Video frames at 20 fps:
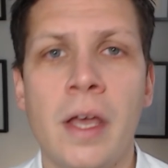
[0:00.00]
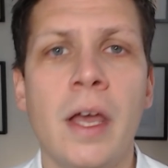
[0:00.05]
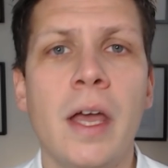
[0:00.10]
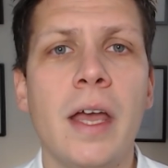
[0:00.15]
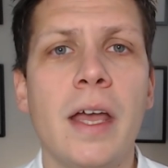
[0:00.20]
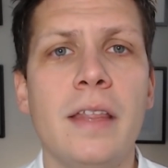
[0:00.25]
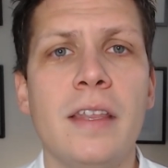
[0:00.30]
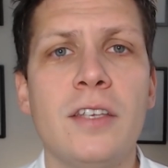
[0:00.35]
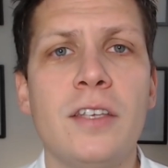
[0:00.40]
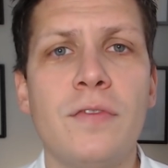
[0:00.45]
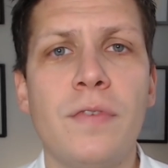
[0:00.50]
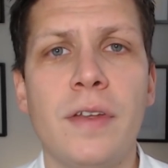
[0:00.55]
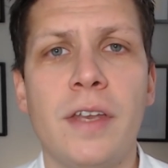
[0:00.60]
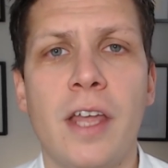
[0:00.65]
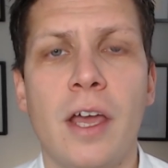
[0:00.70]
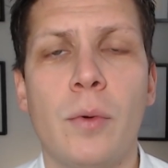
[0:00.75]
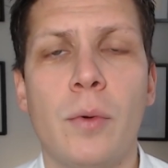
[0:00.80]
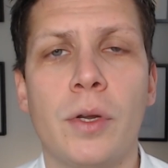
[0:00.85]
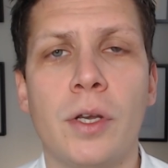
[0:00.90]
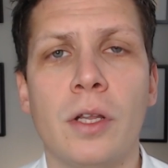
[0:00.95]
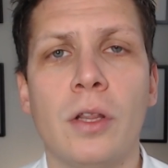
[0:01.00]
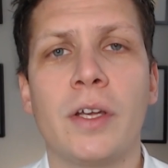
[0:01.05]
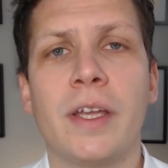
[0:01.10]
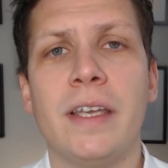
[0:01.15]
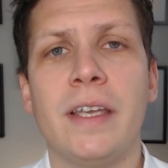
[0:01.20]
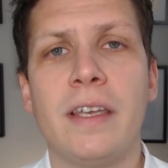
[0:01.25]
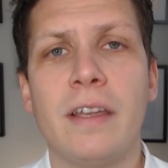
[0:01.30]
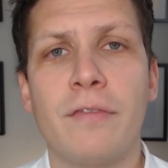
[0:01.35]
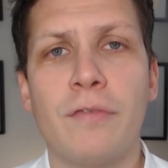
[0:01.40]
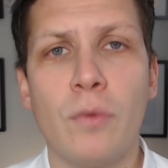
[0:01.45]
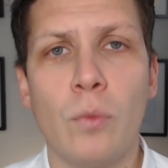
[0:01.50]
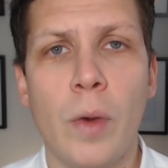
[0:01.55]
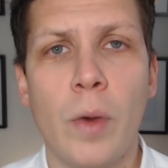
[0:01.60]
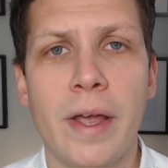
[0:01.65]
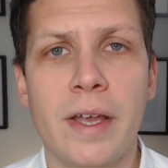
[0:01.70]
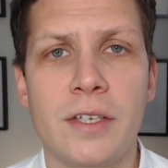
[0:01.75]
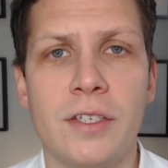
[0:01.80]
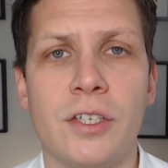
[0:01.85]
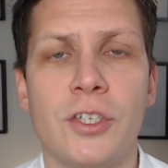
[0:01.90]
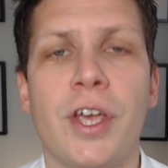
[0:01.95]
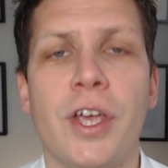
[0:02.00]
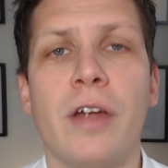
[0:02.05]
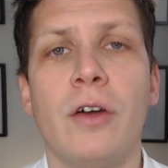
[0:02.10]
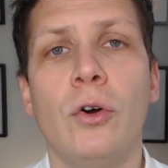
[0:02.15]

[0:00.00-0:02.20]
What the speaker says: In this video we're going to look at different ways to share